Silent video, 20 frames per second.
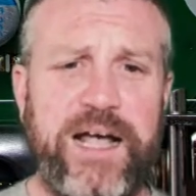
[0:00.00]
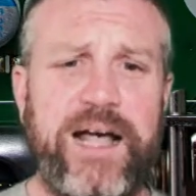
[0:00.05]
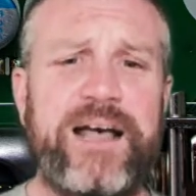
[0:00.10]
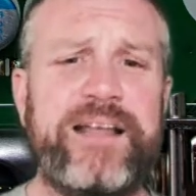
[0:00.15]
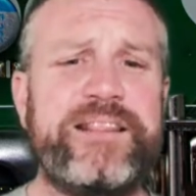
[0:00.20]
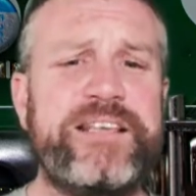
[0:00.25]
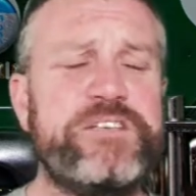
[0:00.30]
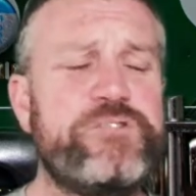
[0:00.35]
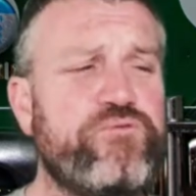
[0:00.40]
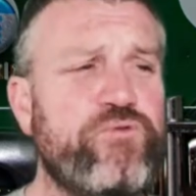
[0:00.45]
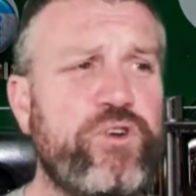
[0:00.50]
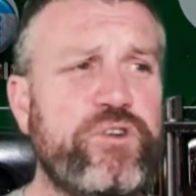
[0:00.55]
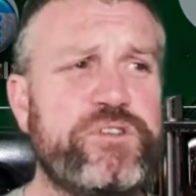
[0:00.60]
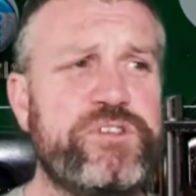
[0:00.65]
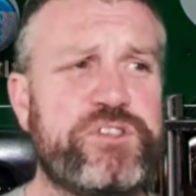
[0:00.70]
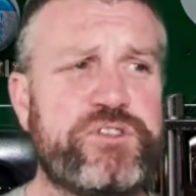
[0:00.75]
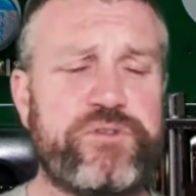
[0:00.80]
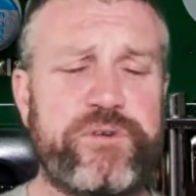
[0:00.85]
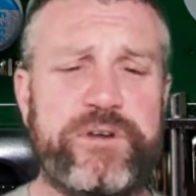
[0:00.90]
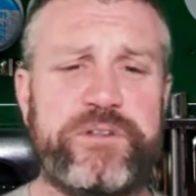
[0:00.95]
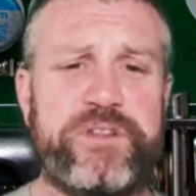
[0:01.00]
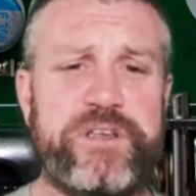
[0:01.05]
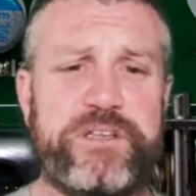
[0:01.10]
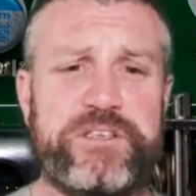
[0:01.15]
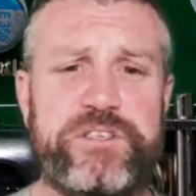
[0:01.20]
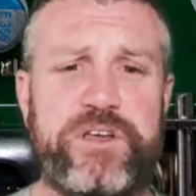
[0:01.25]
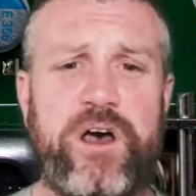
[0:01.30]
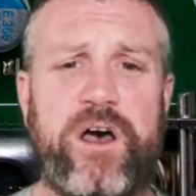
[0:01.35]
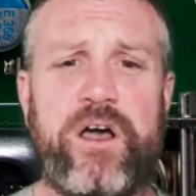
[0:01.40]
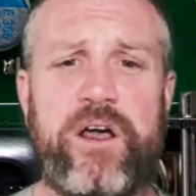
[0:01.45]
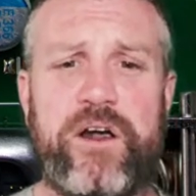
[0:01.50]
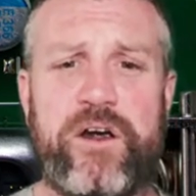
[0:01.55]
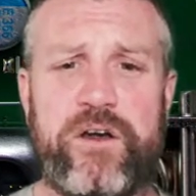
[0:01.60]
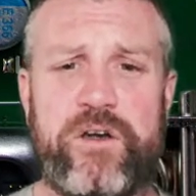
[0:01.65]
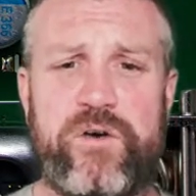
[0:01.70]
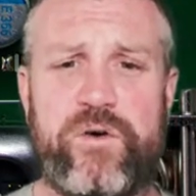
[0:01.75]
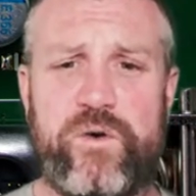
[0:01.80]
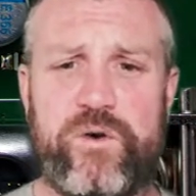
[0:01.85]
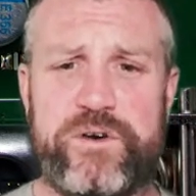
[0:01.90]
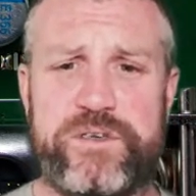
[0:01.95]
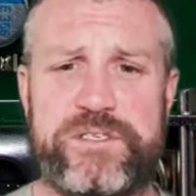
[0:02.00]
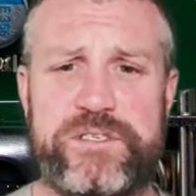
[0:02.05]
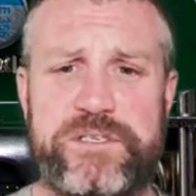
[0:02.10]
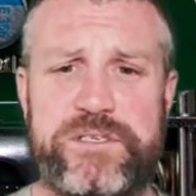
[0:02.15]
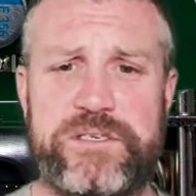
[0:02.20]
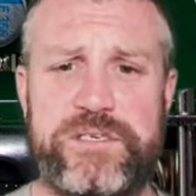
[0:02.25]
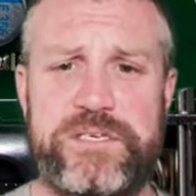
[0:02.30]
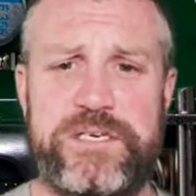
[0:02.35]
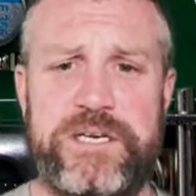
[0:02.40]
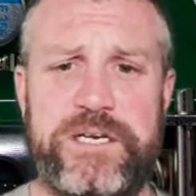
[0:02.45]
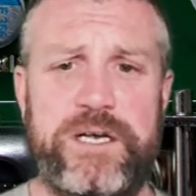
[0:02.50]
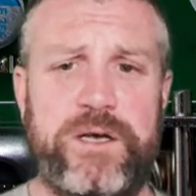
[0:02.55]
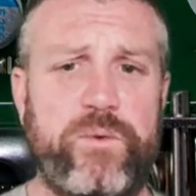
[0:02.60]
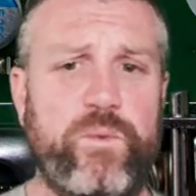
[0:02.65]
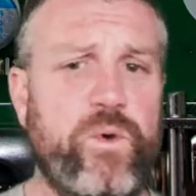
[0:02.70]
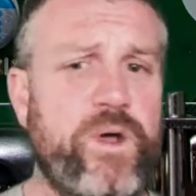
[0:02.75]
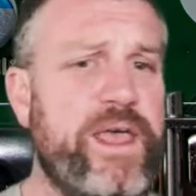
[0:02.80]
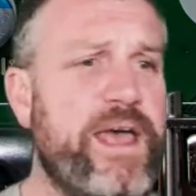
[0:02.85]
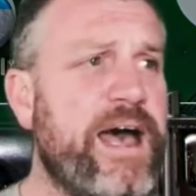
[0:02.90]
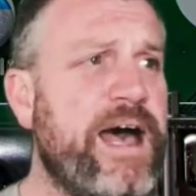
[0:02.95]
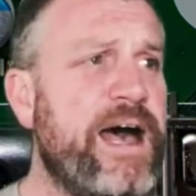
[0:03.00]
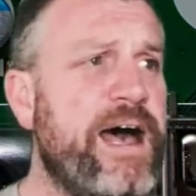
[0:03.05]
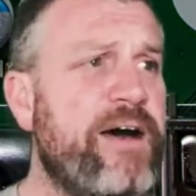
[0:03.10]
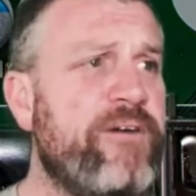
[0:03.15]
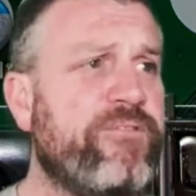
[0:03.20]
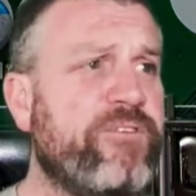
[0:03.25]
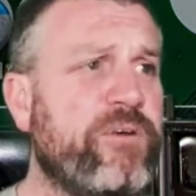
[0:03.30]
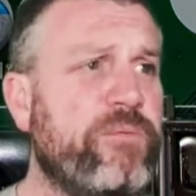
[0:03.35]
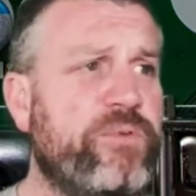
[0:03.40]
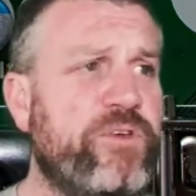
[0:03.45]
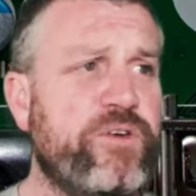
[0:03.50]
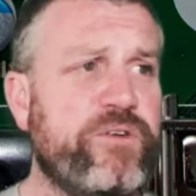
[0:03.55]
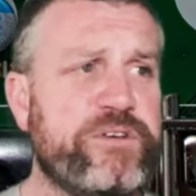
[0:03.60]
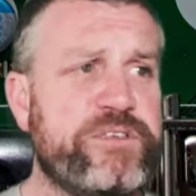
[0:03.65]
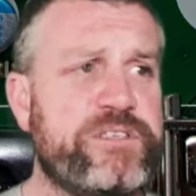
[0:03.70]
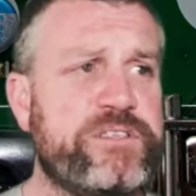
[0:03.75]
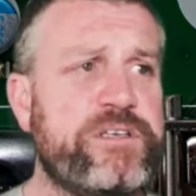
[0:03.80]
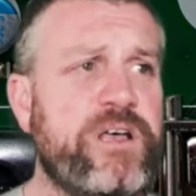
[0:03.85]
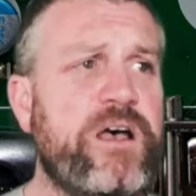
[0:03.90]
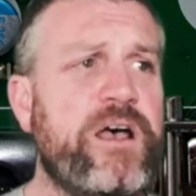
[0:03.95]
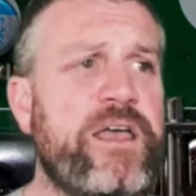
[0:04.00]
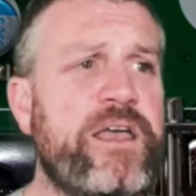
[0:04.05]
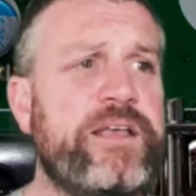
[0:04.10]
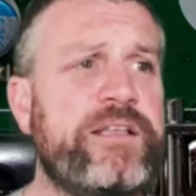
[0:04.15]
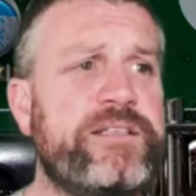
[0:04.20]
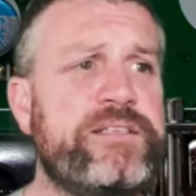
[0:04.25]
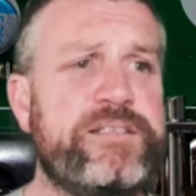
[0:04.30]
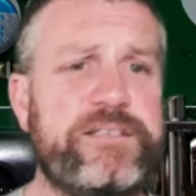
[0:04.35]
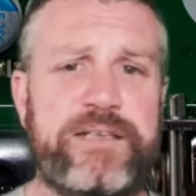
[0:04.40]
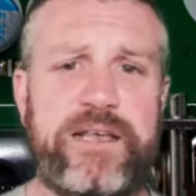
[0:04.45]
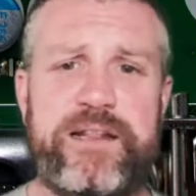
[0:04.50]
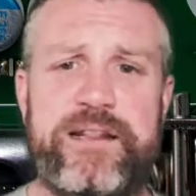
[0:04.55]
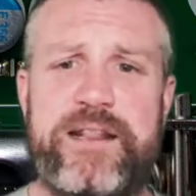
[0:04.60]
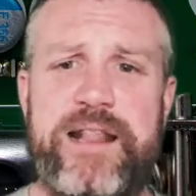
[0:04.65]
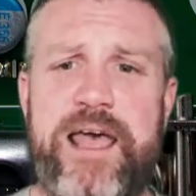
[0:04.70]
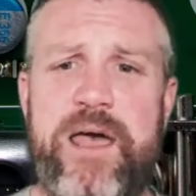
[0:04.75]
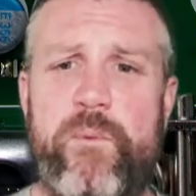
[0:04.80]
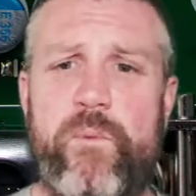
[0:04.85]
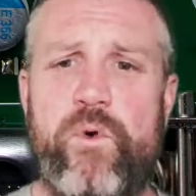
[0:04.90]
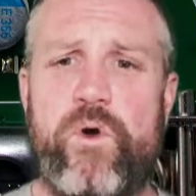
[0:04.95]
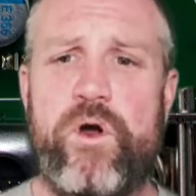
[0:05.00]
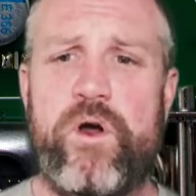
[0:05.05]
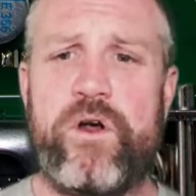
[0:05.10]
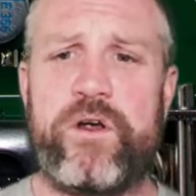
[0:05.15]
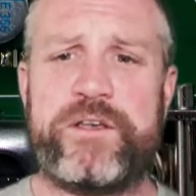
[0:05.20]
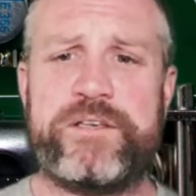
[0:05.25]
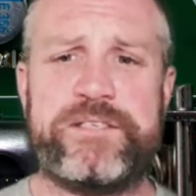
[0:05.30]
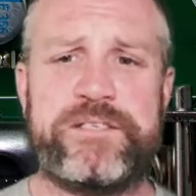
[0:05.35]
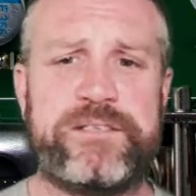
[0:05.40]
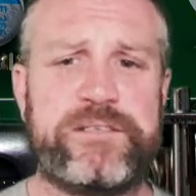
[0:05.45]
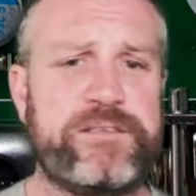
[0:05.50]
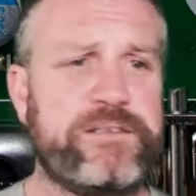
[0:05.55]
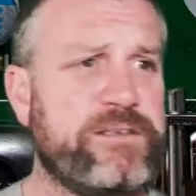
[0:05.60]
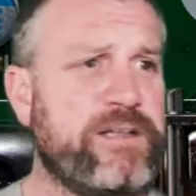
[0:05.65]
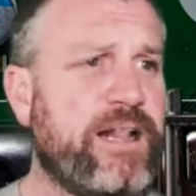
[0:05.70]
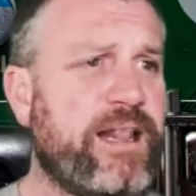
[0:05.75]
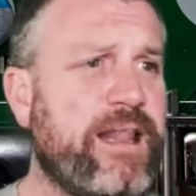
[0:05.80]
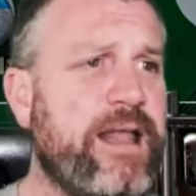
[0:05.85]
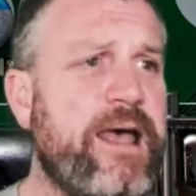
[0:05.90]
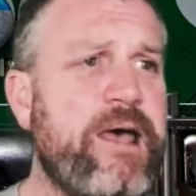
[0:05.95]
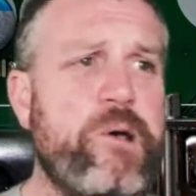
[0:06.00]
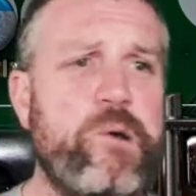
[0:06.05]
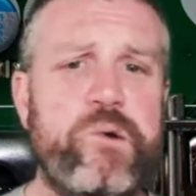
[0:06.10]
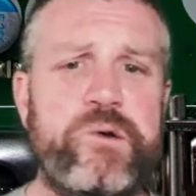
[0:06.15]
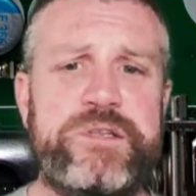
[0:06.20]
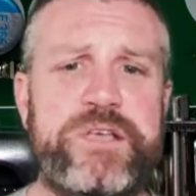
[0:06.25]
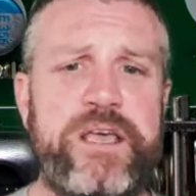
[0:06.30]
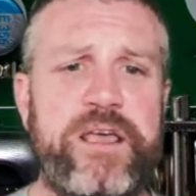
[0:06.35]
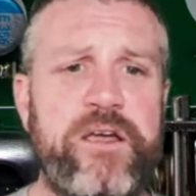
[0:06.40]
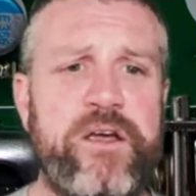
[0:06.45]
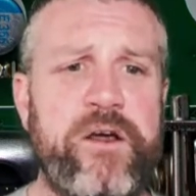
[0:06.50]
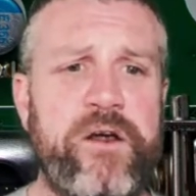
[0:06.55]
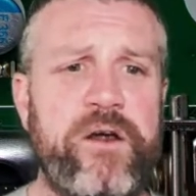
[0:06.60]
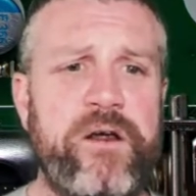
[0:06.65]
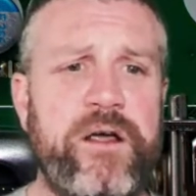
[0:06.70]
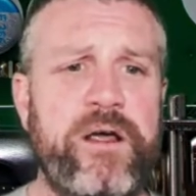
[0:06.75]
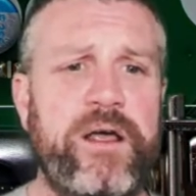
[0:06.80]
This runs throughout the entire course. We have computer science and networks and cloud here.